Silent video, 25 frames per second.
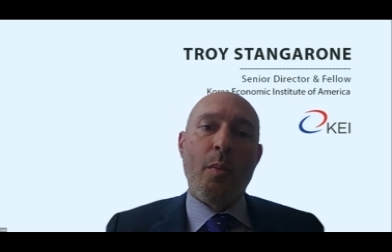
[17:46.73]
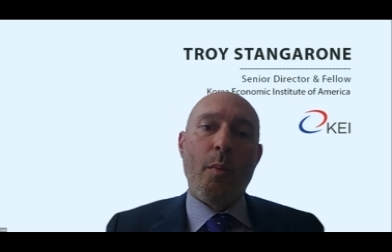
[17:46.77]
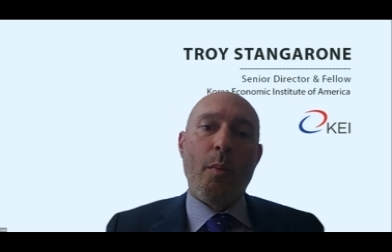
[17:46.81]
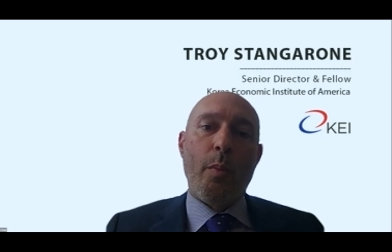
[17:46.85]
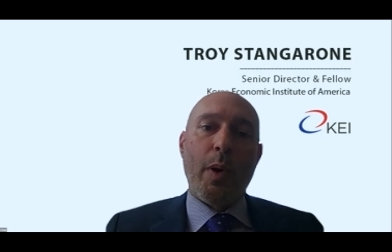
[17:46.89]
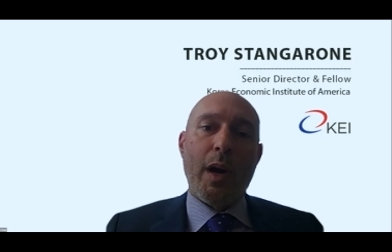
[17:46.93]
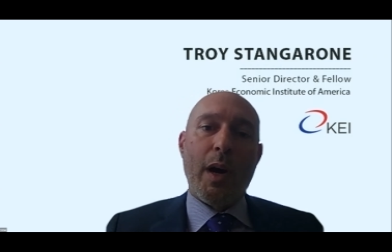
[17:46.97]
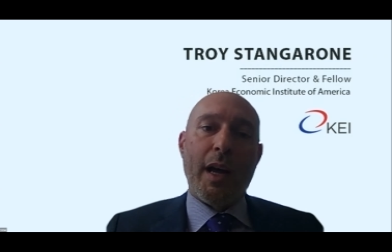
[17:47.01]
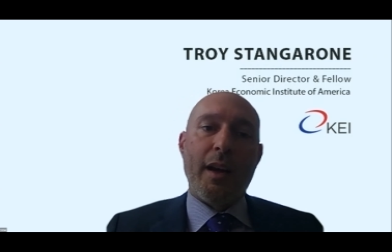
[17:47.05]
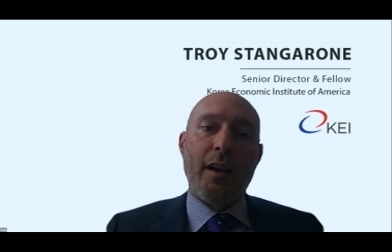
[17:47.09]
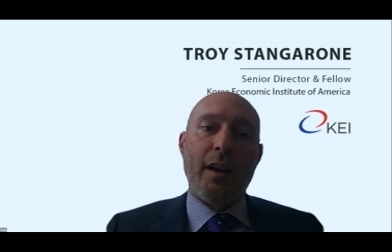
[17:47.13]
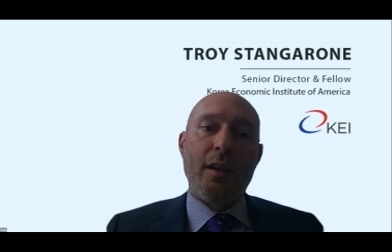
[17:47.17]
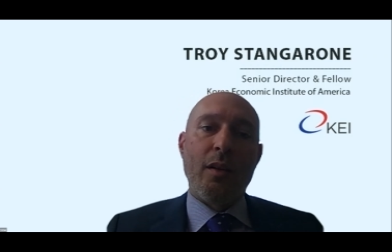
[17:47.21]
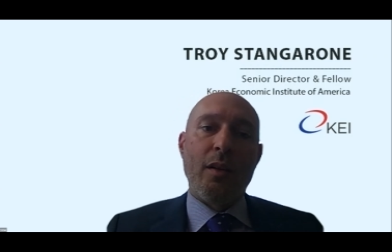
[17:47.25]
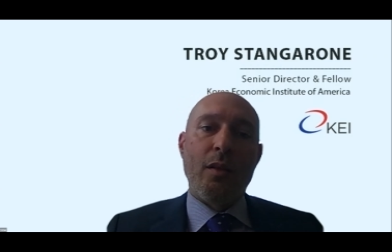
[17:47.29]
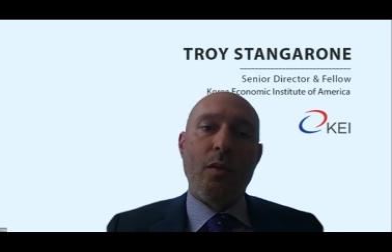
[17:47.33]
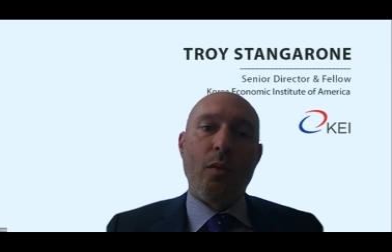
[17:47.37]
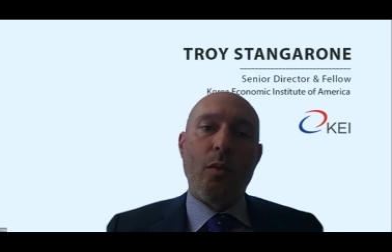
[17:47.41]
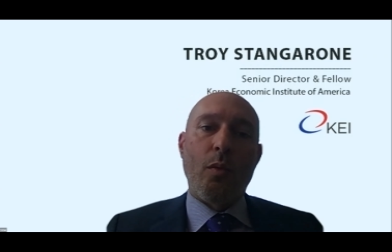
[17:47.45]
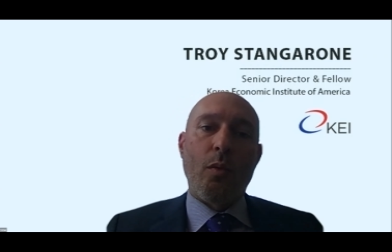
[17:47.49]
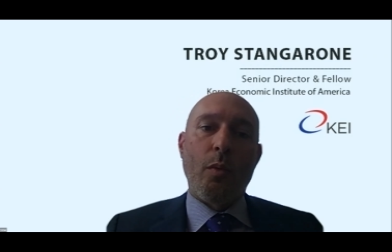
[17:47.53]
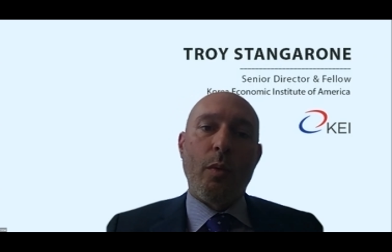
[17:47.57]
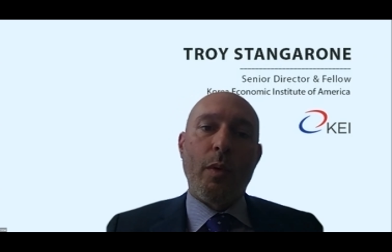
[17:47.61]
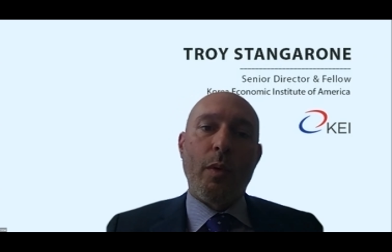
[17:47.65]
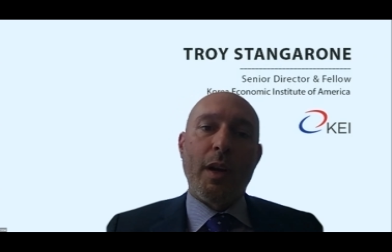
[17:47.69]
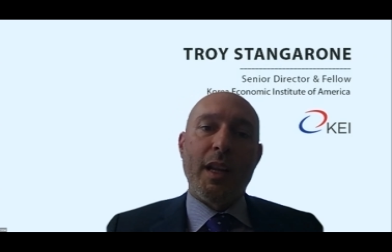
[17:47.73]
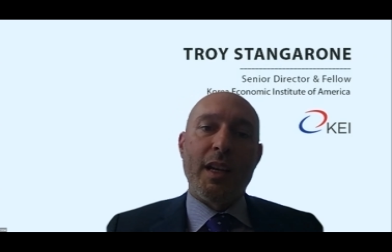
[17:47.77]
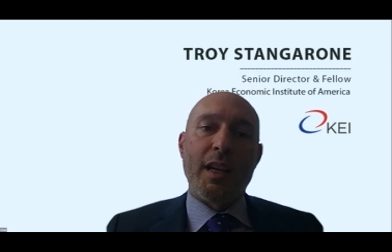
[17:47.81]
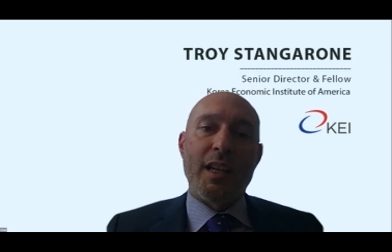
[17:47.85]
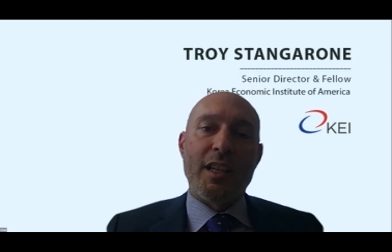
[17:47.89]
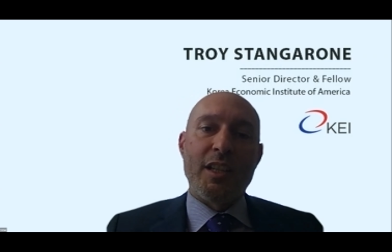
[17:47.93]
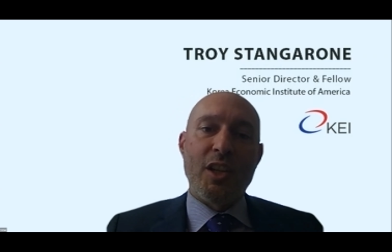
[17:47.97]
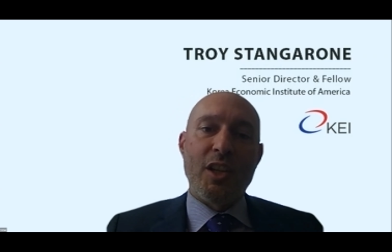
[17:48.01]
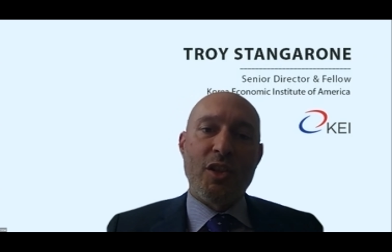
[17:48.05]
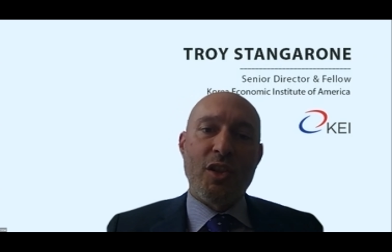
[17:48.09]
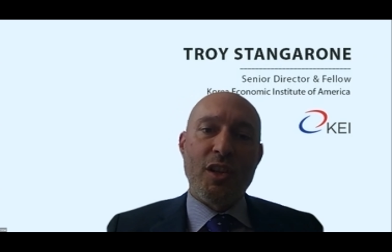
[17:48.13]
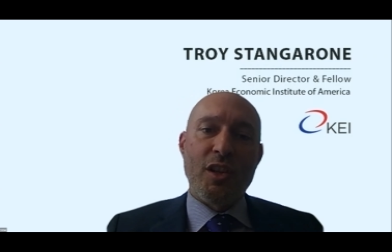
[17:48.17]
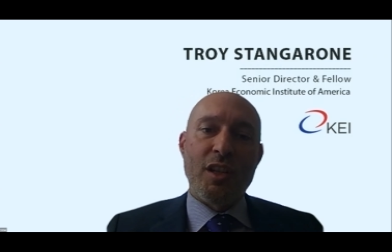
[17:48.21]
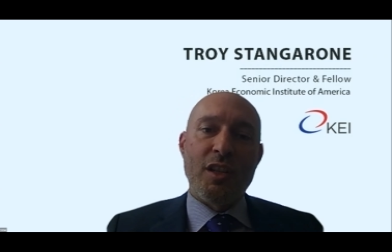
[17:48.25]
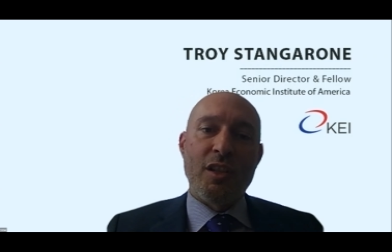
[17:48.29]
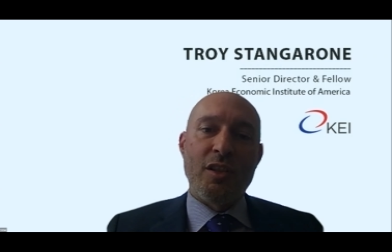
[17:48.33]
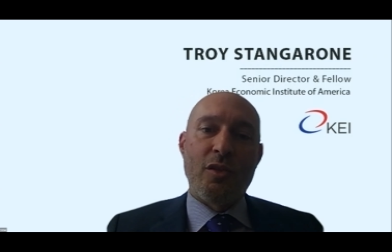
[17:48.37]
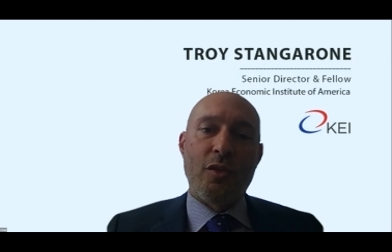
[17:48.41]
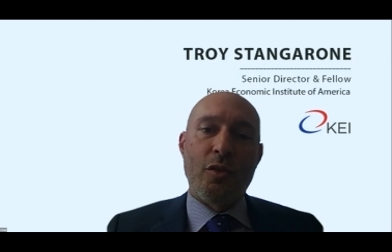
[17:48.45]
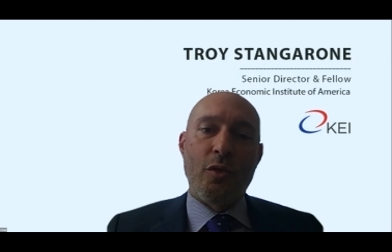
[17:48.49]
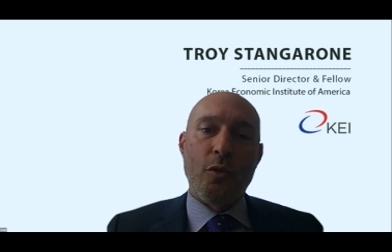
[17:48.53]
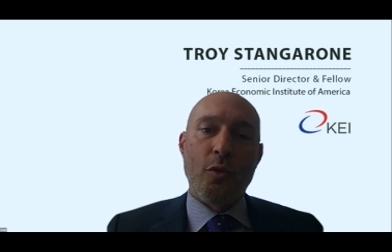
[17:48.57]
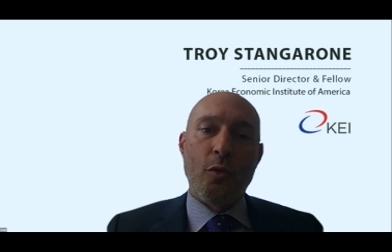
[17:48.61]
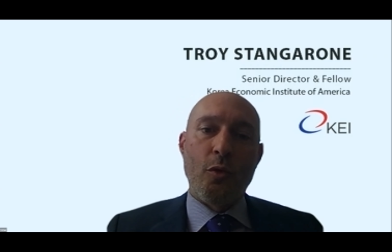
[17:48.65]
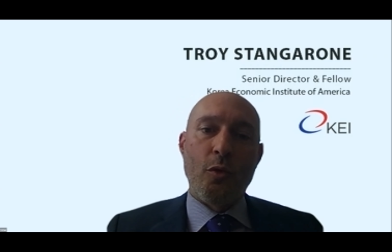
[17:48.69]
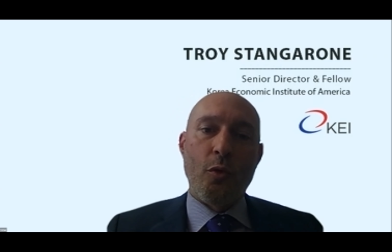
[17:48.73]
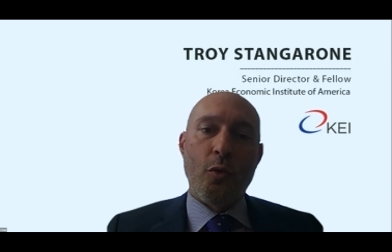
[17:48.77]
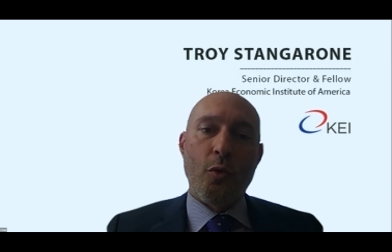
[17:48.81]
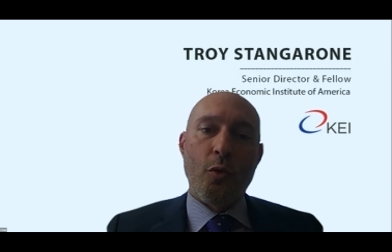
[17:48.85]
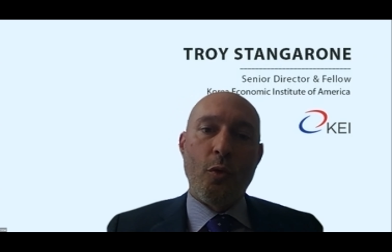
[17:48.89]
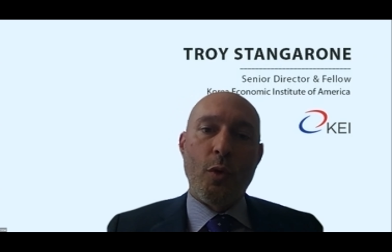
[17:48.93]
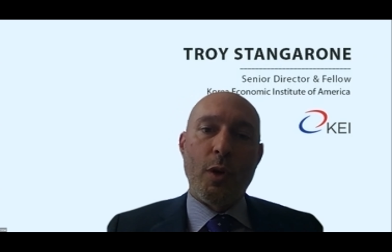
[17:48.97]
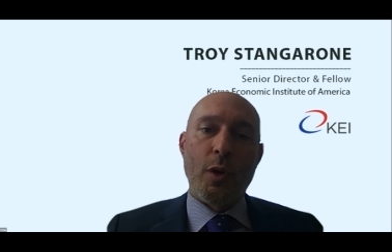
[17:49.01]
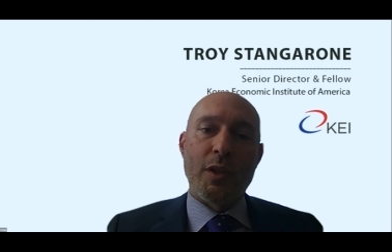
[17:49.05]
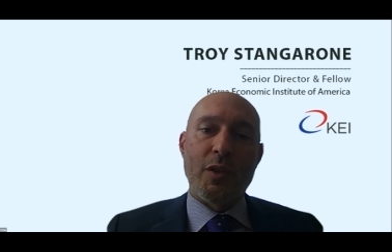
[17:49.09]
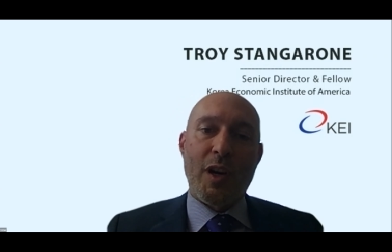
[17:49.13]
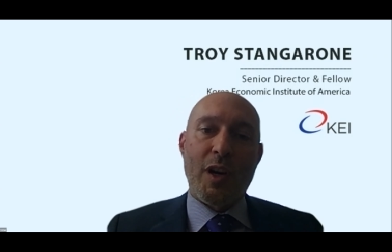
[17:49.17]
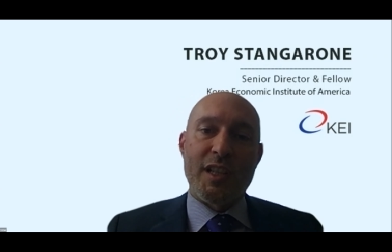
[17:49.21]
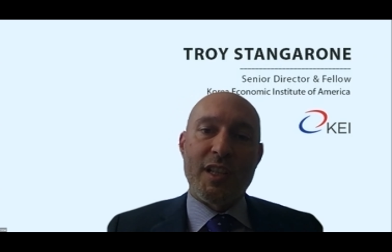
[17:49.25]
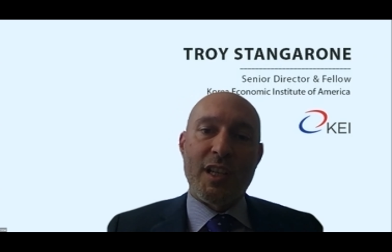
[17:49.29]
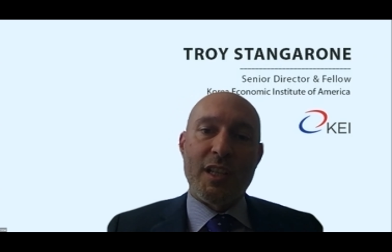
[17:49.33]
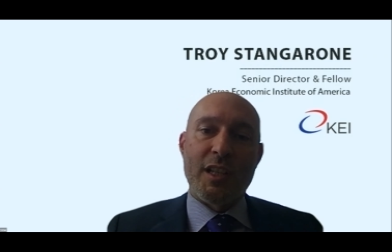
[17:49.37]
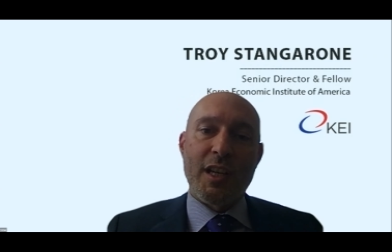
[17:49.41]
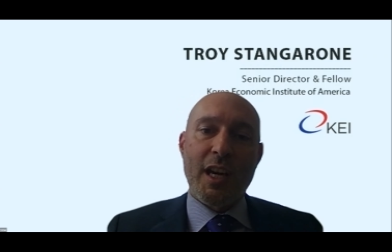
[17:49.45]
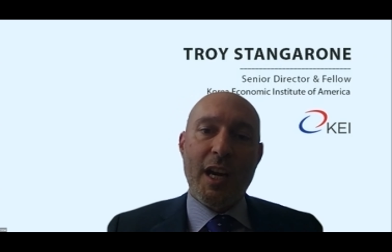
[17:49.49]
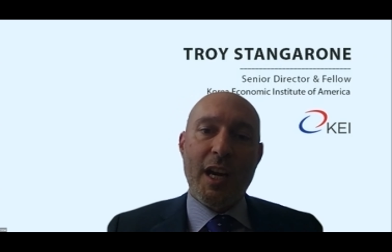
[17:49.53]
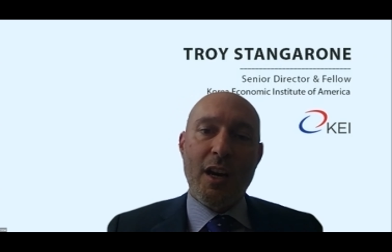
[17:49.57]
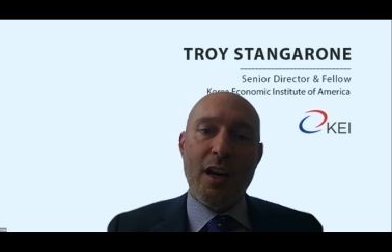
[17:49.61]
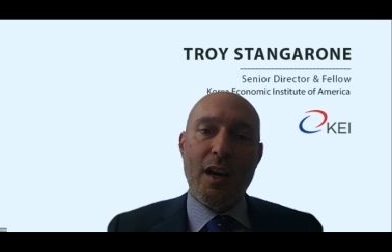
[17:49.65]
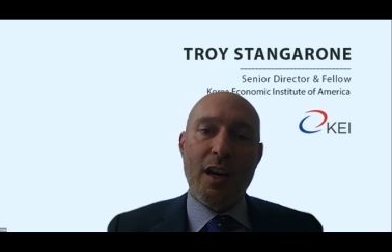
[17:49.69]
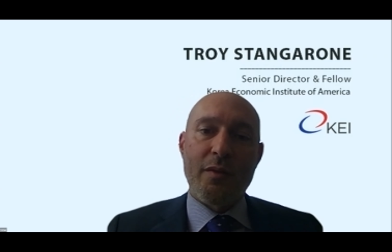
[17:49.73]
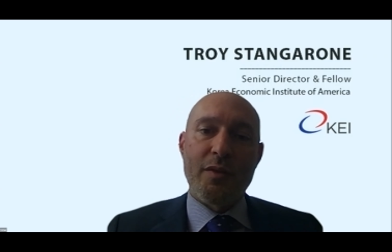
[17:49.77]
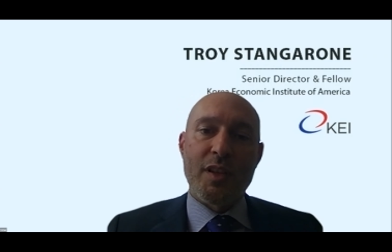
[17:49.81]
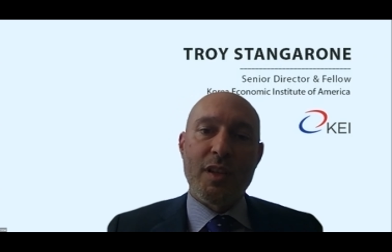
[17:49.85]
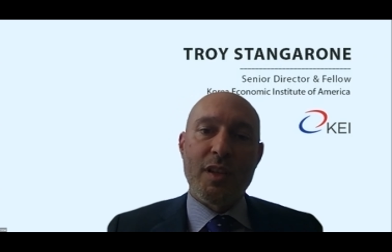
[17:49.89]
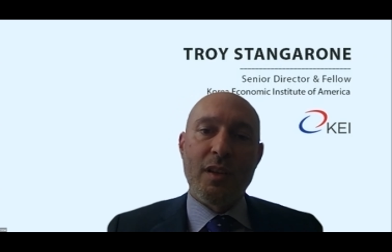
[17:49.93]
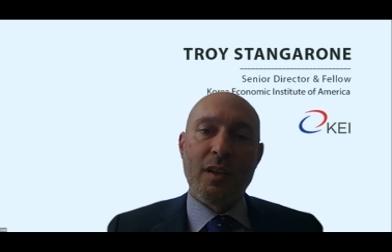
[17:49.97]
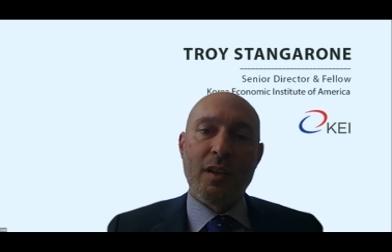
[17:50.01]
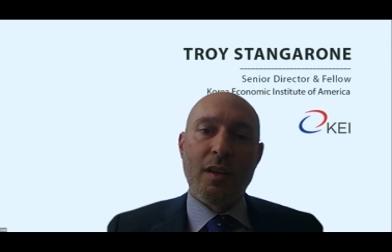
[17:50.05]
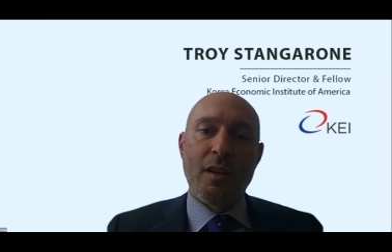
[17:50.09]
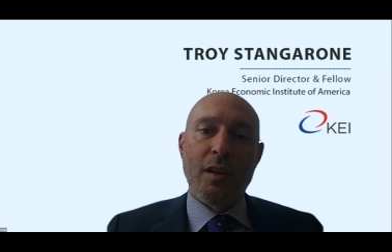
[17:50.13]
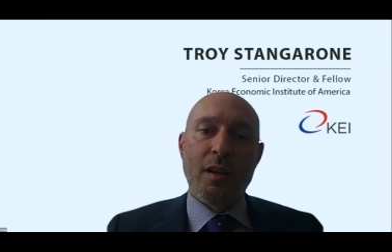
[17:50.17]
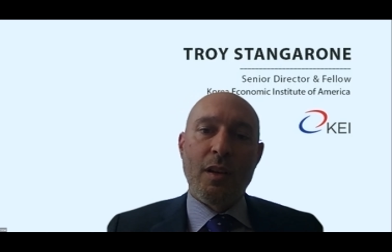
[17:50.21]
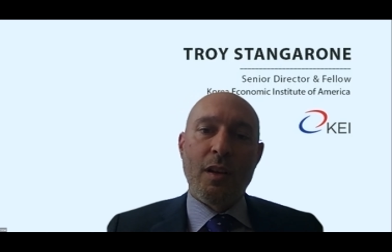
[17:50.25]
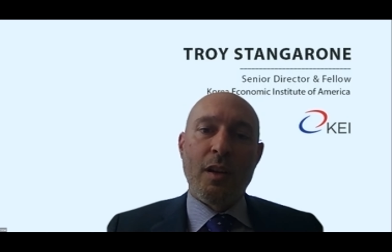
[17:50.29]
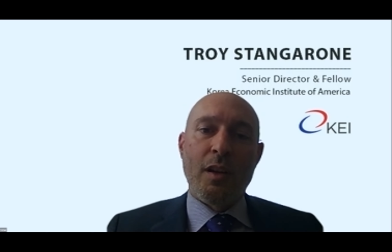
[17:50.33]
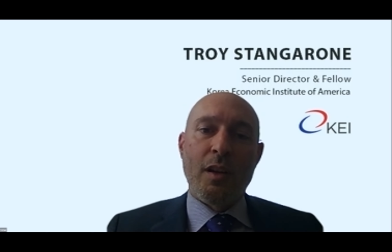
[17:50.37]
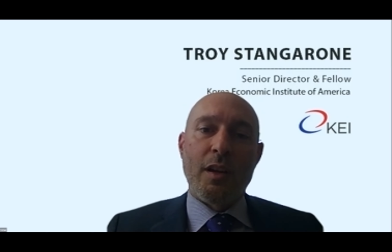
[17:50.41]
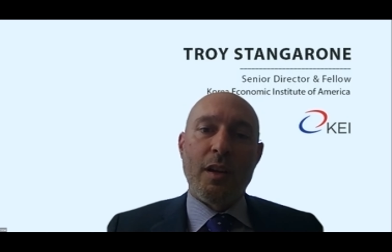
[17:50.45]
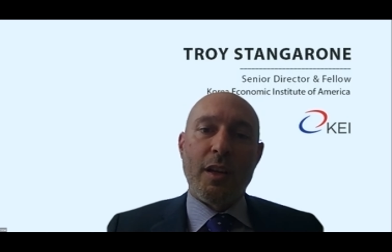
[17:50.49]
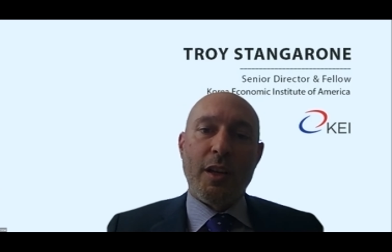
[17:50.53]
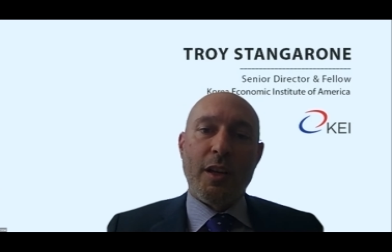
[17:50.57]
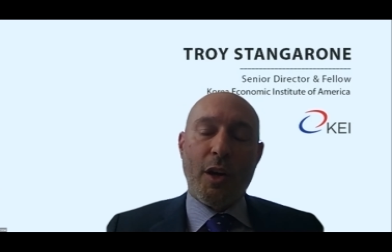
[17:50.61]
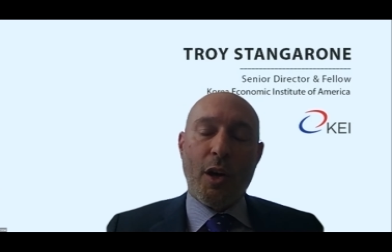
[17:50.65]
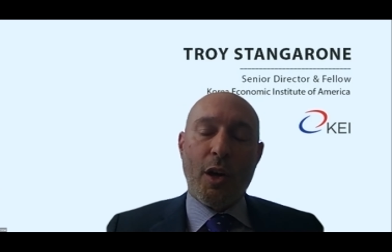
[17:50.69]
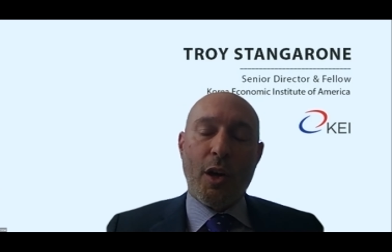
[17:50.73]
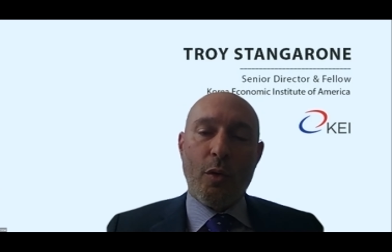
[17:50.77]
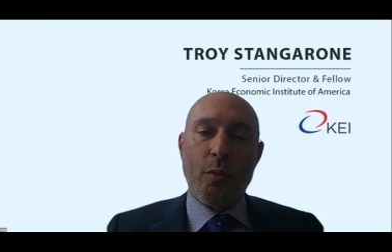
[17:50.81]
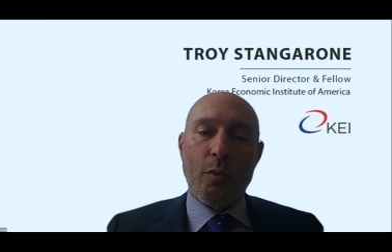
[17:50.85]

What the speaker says: But in addition to addressing tariffs, and